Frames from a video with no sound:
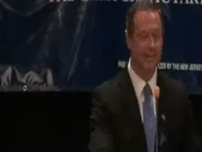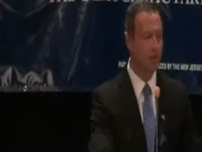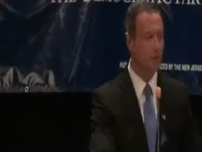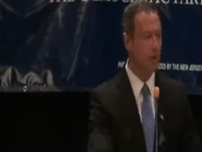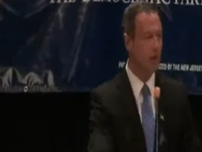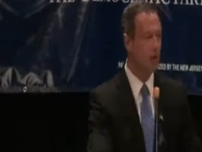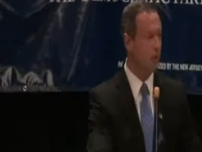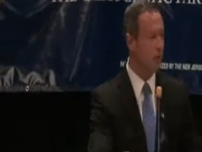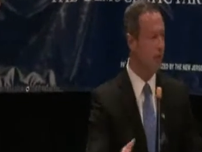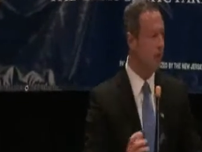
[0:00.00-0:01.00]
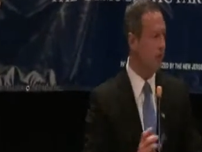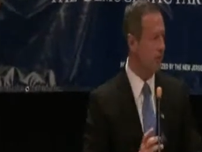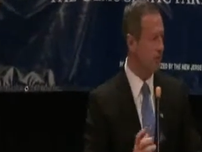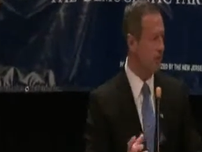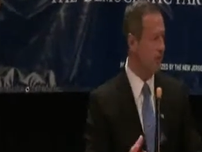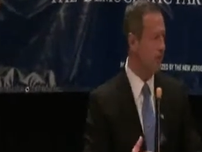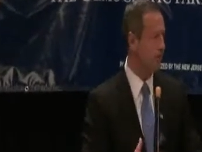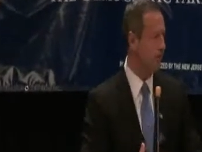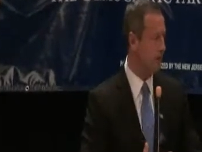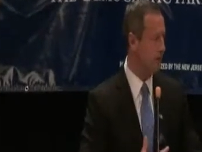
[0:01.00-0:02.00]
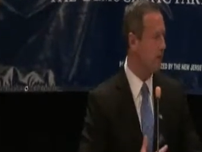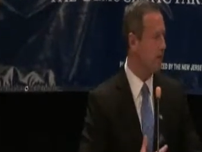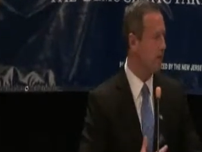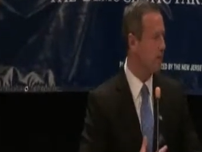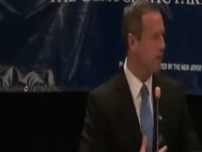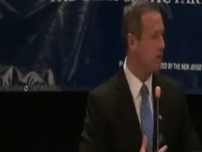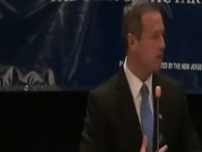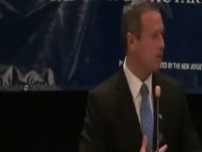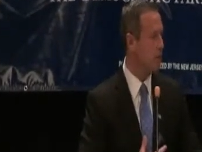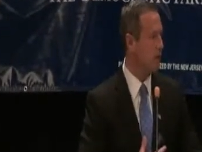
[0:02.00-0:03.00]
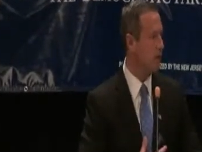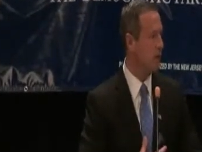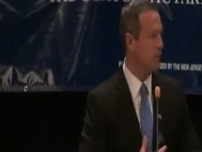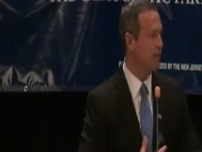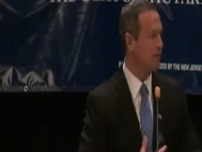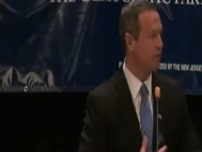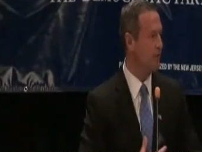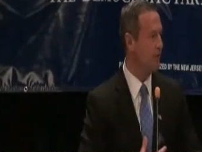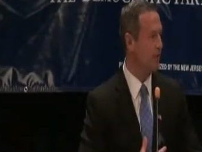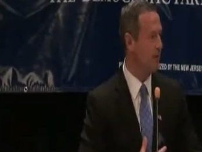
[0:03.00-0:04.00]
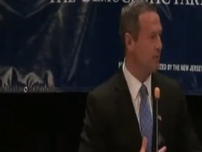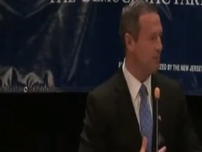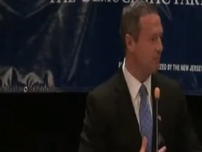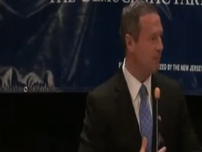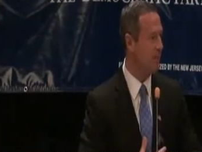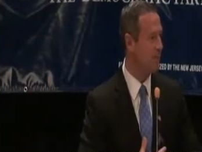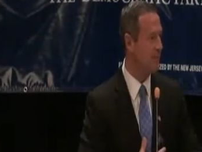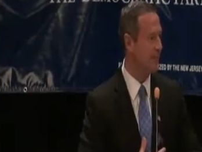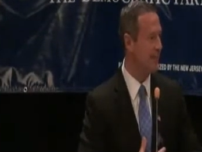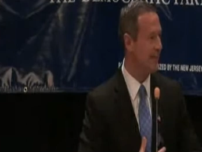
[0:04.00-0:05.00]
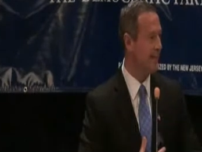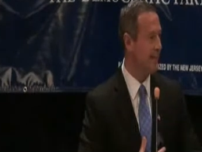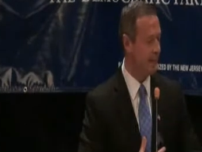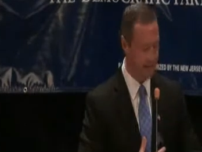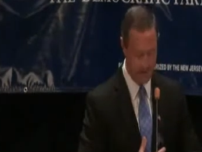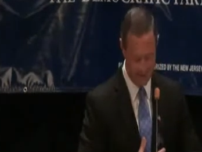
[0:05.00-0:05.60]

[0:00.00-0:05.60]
in Maryland. We share a certain affinity. We are revolutionary people. And